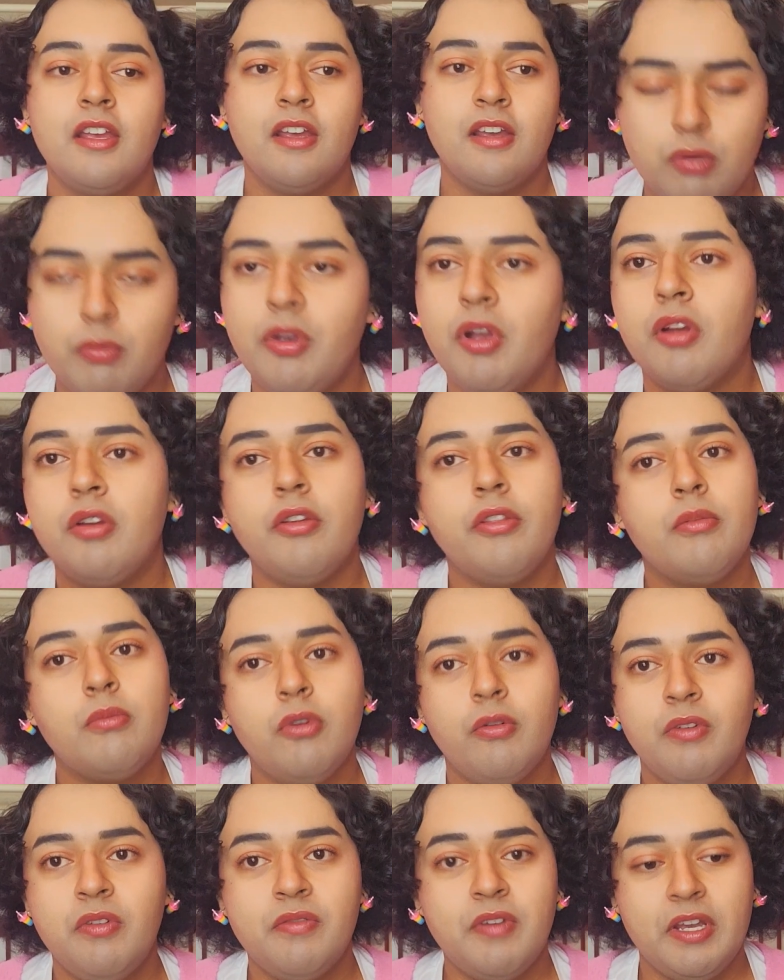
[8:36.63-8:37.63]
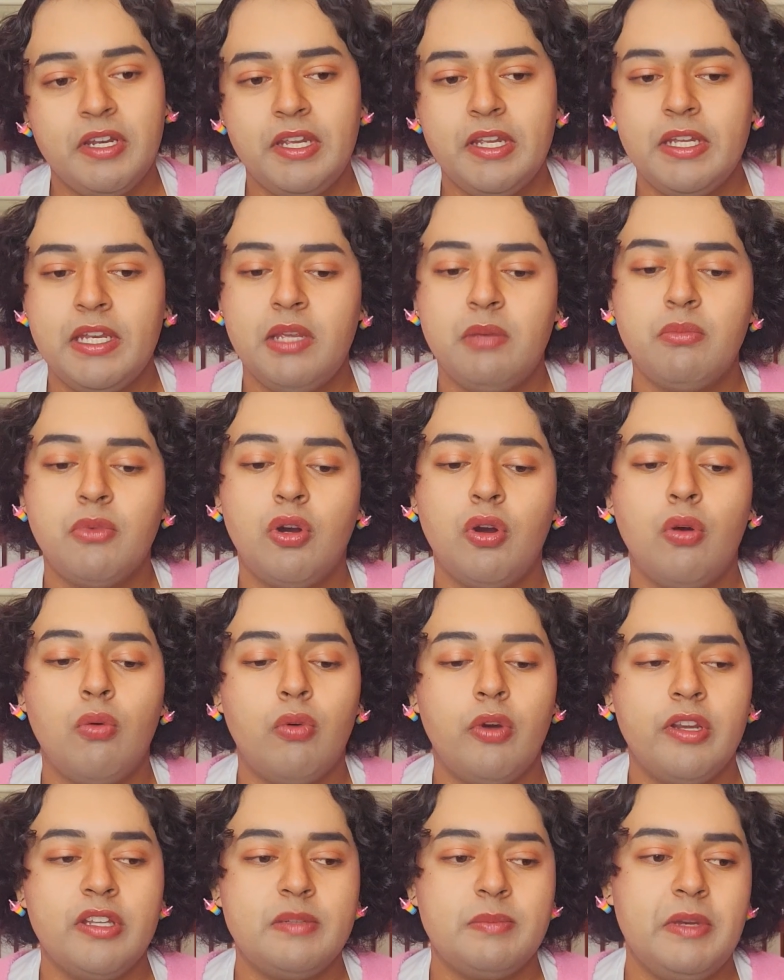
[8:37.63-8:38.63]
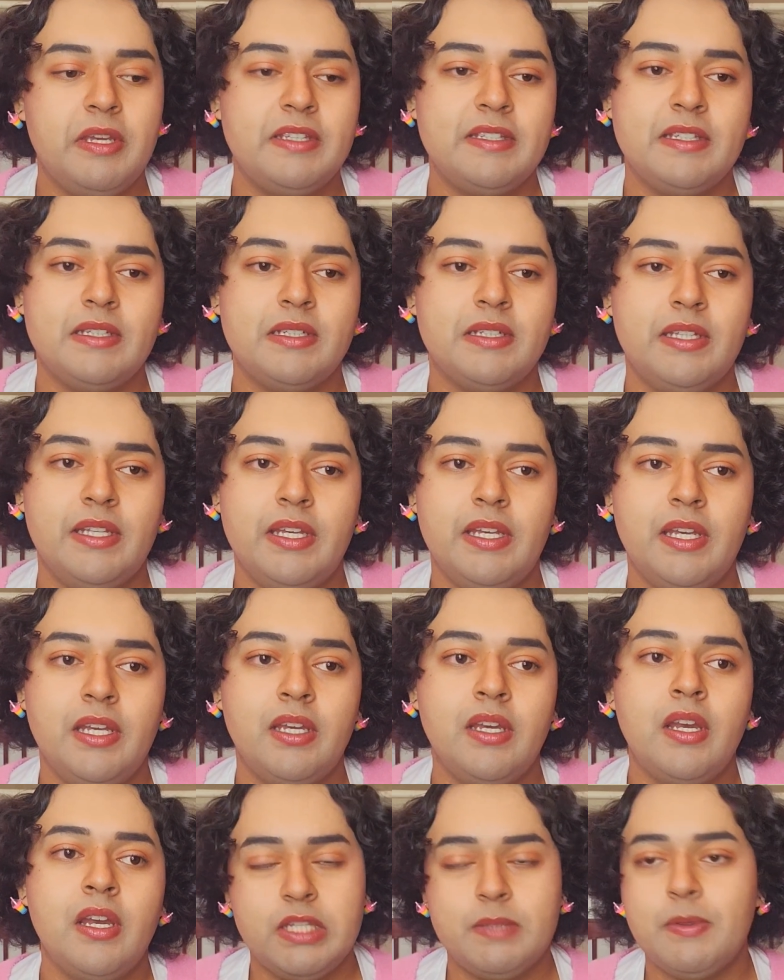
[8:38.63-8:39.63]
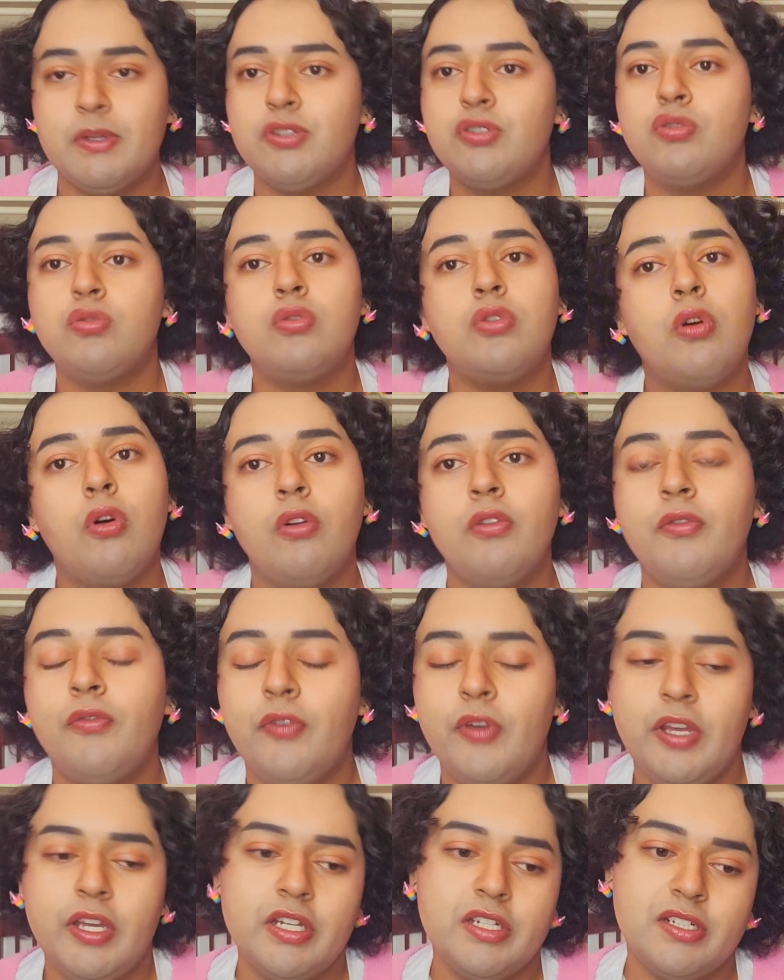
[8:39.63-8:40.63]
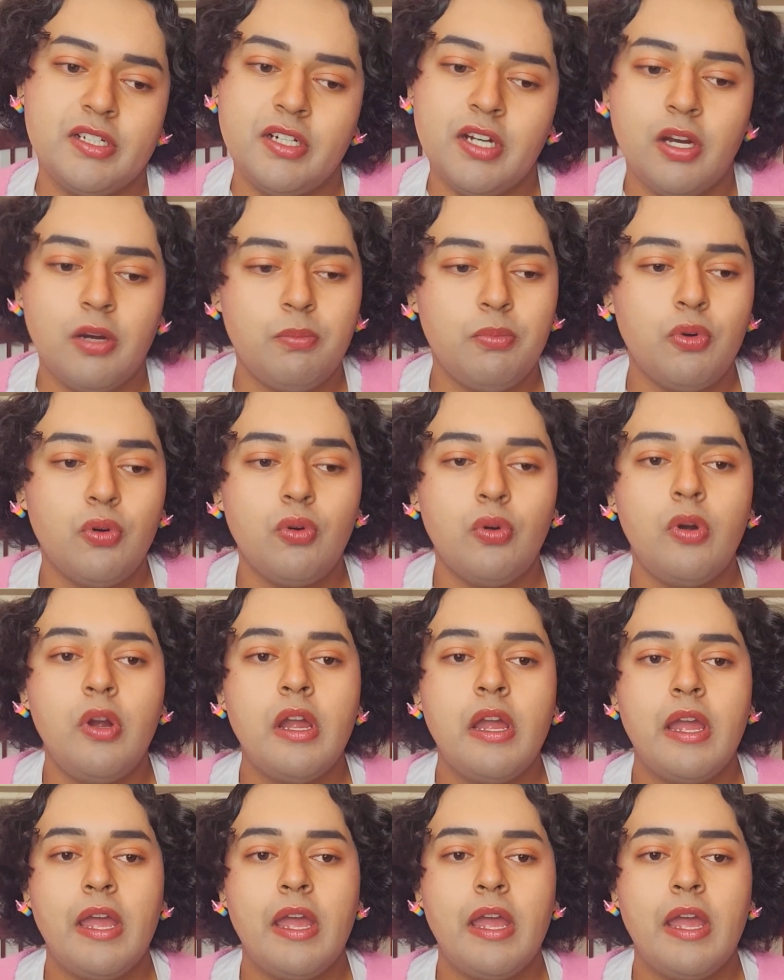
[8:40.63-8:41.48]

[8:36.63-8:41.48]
We all know the movie Finding Nemo, where it's basically about two goldfish, a couple,